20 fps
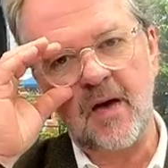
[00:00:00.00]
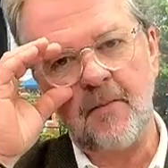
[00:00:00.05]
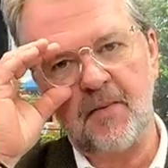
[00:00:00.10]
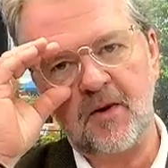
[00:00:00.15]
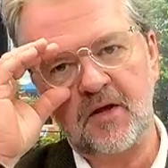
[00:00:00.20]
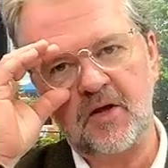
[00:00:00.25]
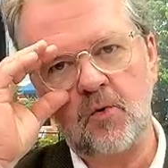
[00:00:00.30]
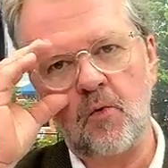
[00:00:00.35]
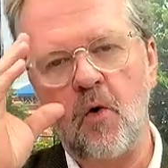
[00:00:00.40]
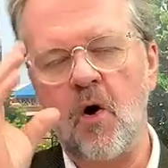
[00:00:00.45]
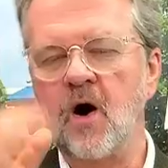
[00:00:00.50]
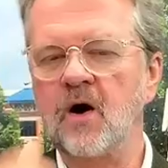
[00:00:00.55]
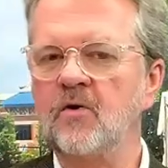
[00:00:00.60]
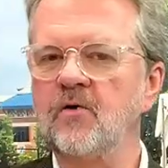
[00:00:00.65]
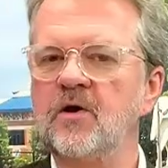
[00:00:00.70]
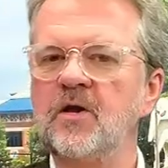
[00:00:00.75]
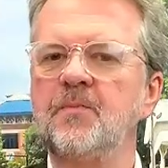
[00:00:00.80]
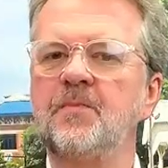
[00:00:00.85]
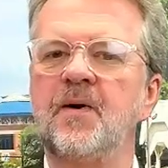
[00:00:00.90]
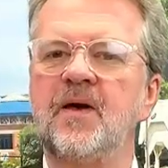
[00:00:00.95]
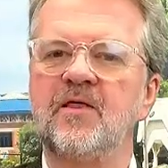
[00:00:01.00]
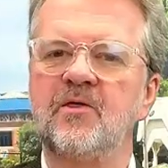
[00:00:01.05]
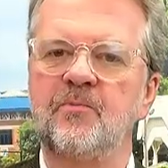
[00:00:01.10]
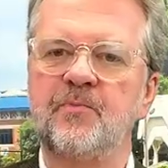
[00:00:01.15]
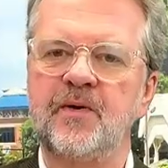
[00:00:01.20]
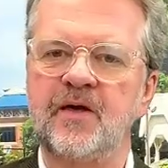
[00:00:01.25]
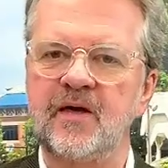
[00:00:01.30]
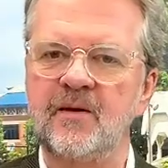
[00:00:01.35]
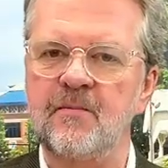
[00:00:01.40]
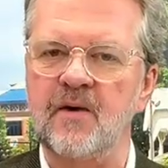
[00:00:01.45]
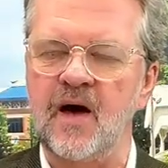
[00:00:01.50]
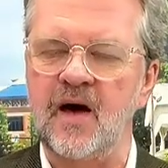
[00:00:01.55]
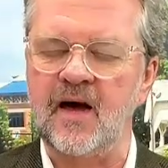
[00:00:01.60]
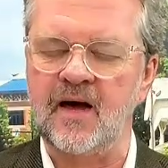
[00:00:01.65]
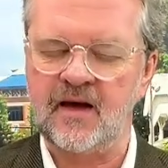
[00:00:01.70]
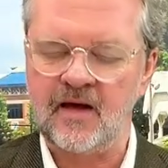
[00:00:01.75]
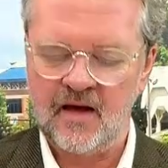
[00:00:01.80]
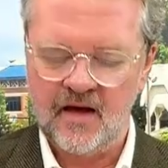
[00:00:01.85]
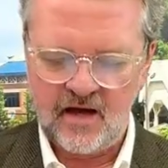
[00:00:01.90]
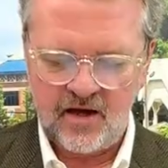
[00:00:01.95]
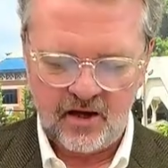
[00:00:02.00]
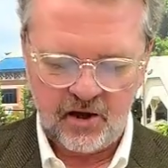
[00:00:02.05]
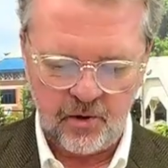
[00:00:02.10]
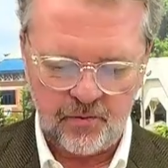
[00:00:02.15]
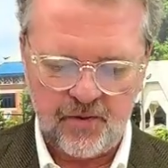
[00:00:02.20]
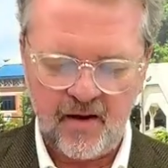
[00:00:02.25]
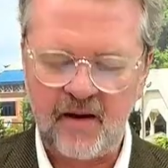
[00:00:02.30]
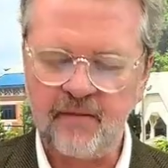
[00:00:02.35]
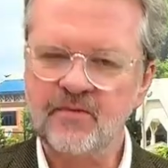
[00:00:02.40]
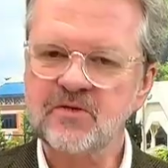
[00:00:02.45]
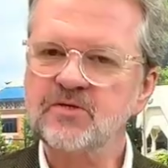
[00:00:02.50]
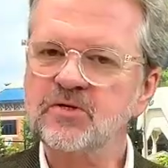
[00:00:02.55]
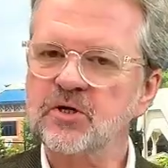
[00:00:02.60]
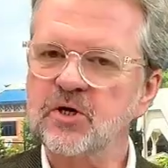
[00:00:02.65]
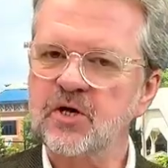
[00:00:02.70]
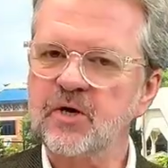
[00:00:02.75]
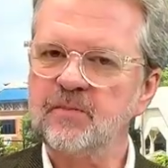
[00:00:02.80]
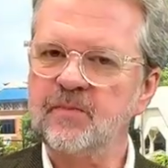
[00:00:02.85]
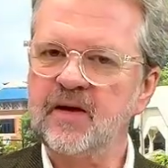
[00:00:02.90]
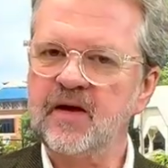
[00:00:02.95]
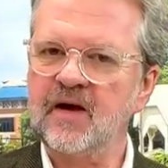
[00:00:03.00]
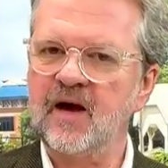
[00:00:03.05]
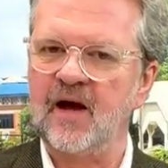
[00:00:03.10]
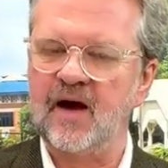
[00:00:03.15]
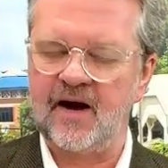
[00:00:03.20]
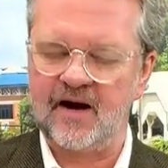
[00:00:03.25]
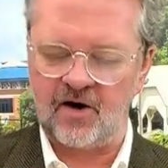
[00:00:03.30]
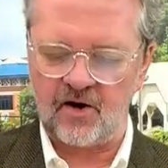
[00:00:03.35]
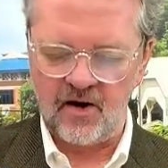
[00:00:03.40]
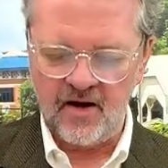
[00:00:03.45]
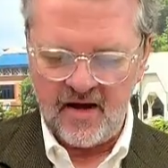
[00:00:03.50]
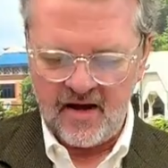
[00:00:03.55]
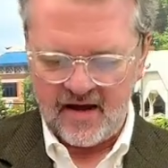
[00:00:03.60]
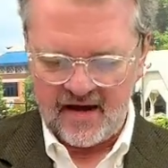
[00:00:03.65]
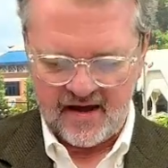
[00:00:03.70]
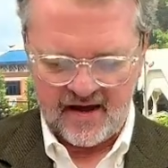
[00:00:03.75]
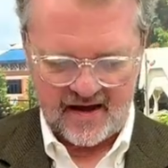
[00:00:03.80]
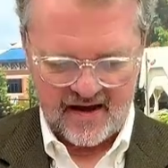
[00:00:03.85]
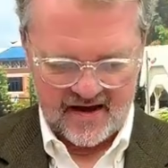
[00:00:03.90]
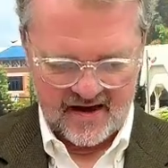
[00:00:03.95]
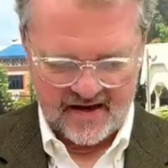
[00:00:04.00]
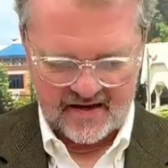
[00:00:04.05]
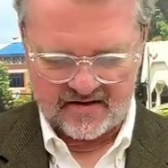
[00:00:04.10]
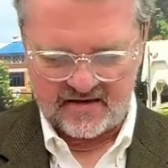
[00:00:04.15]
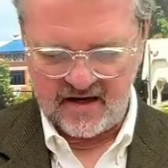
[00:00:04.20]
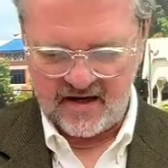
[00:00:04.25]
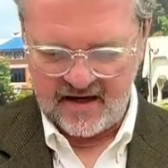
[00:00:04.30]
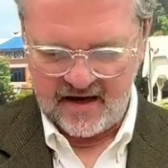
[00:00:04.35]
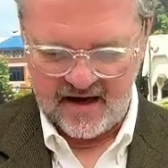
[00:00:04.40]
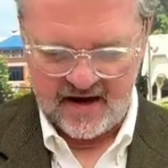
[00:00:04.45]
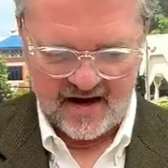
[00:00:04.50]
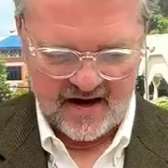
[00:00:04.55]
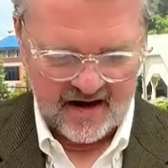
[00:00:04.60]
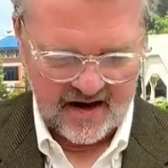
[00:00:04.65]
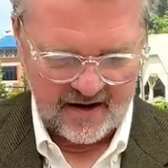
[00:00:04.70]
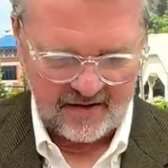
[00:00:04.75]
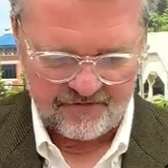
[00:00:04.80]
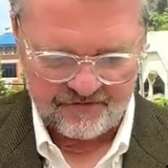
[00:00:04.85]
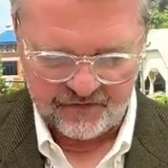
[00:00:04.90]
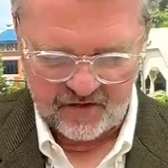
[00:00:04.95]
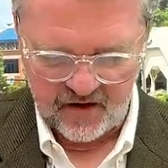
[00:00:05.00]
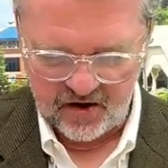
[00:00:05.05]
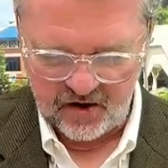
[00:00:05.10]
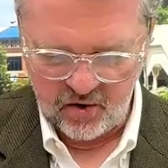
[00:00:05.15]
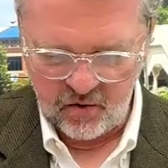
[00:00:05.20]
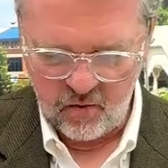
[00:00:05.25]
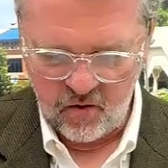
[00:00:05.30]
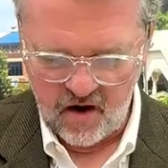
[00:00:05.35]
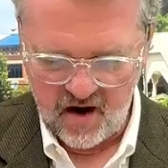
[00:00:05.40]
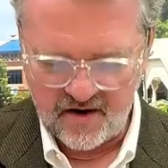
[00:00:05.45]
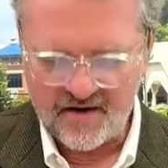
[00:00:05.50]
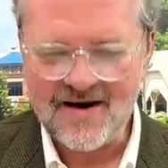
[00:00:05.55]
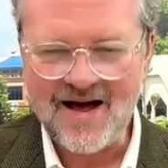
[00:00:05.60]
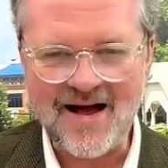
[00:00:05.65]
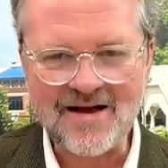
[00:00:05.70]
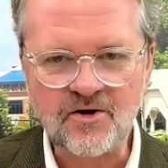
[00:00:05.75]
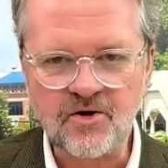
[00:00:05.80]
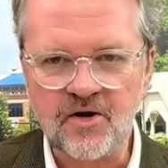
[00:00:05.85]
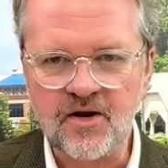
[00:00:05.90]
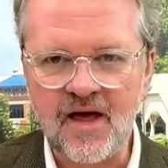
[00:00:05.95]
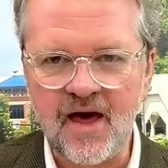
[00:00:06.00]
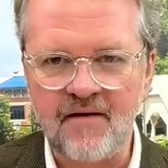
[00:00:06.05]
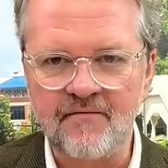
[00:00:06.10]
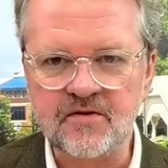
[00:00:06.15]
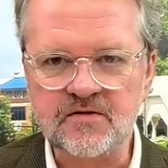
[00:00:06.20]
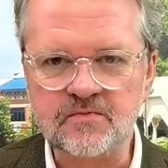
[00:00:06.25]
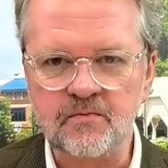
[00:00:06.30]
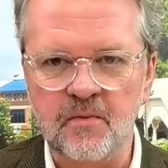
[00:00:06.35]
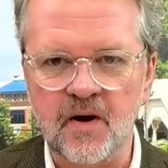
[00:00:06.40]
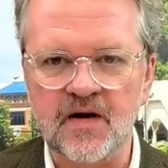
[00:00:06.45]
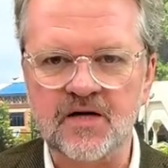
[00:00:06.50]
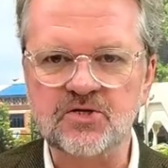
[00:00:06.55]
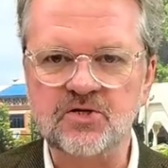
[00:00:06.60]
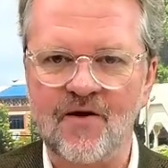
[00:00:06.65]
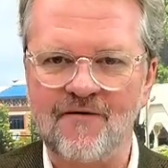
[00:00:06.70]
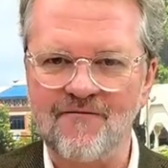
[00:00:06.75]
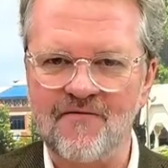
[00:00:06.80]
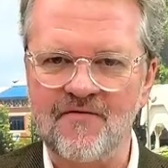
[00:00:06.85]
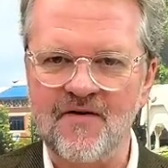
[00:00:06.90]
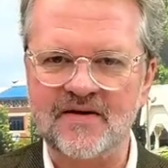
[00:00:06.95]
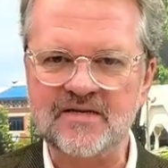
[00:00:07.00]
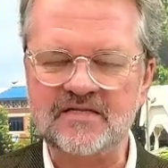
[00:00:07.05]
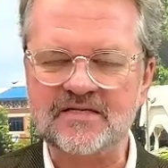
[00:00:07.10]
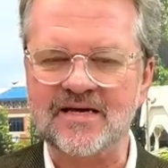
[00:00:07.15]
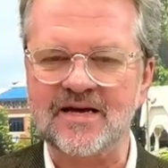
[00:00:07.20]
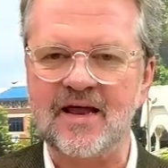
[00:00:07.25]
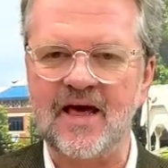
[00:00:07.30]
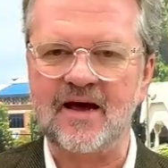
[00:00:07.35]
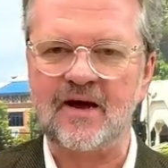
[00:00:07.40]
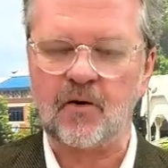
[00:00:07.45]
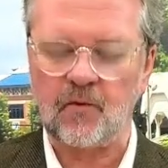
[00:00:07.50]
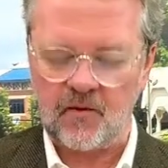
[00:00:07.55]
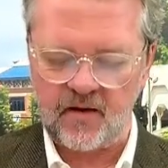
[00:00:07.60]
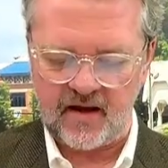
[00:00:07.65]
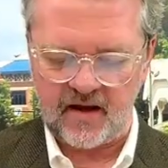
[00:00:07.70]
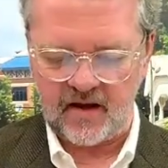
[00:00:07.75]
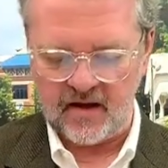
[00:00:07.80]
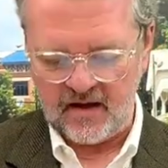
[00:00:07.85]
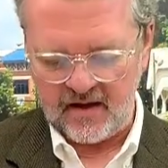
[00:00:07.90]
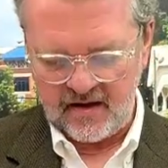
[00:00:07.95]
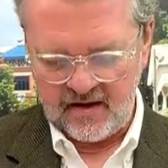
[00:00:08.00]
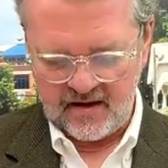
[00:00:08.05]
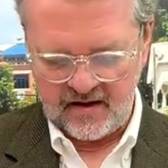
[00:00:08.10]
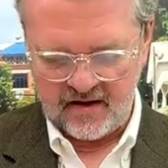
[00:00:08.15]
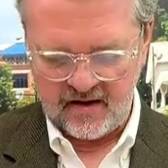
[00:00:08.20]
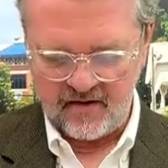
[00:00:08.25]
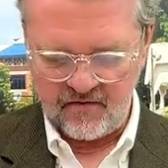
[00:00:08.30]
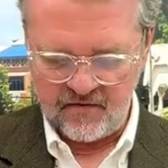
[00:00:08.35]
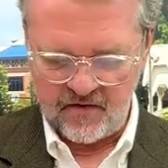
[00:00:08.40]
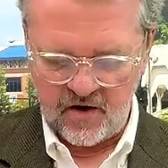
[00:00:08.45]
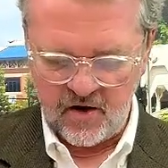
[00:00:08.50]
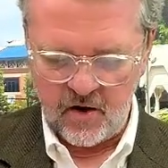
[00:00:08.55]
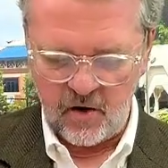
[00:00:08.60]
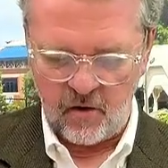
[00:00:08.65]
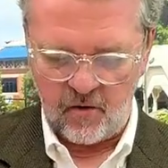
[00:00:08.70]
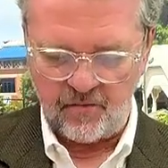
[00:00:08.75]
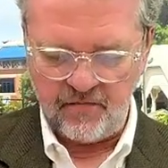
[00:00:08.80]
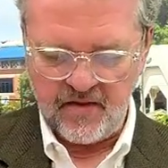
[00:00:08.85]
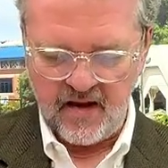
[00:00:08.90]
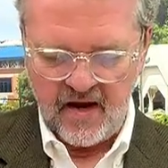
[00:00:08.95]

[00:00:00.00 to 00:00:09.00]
but you are going to pay the PMI. Your payments are going to be higher, and you are not going to have as much vested equity in the home.